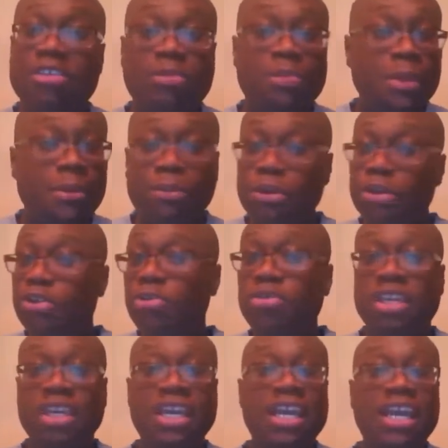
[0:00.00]
been
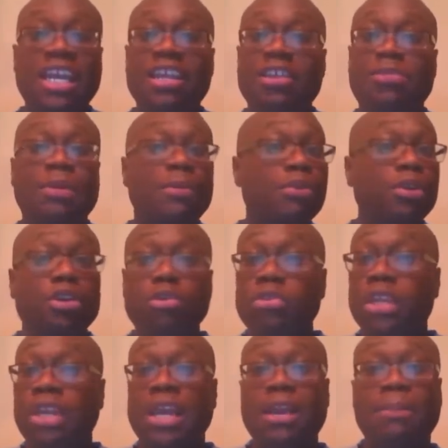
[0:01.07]
producing and has been
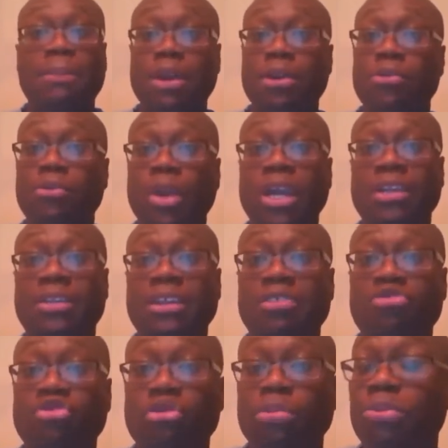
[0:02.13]
producing at a better rate than
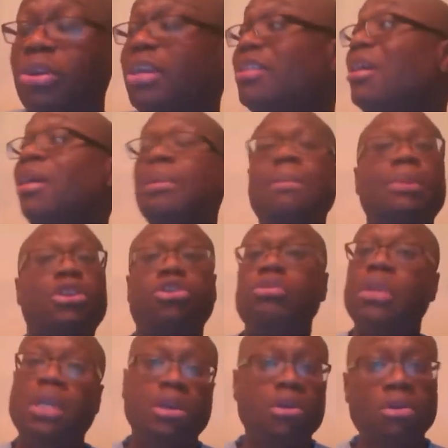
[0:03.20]
Drew Brees, but
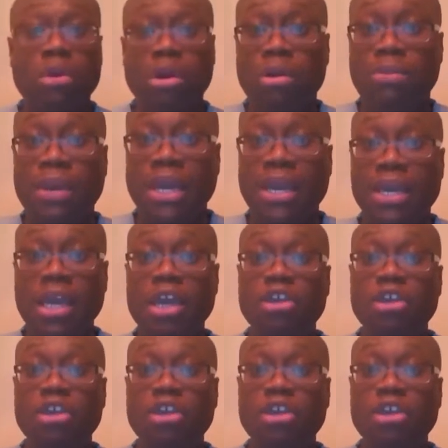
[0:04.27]
you need a quarterback.